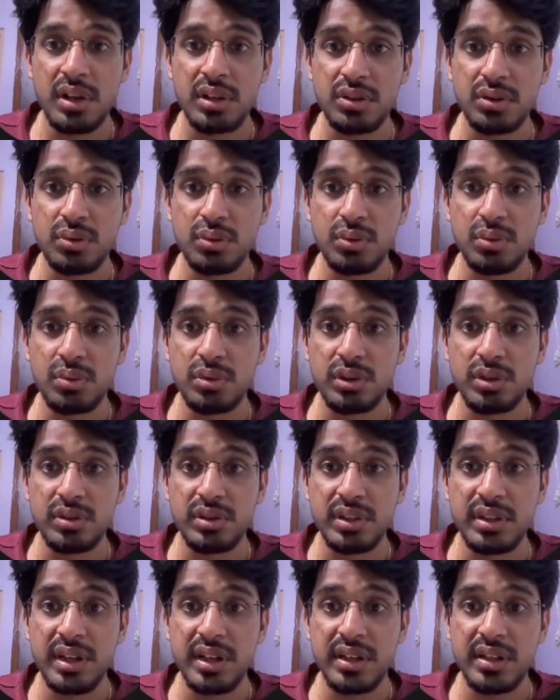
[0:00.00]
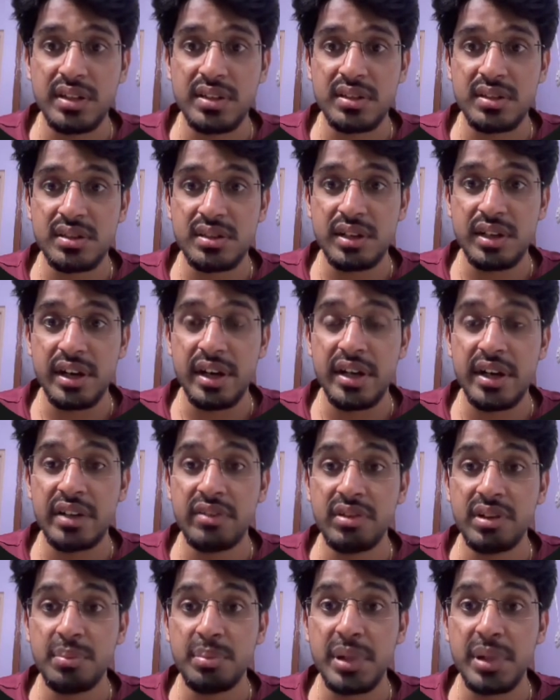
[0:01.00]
so you see that this is ending with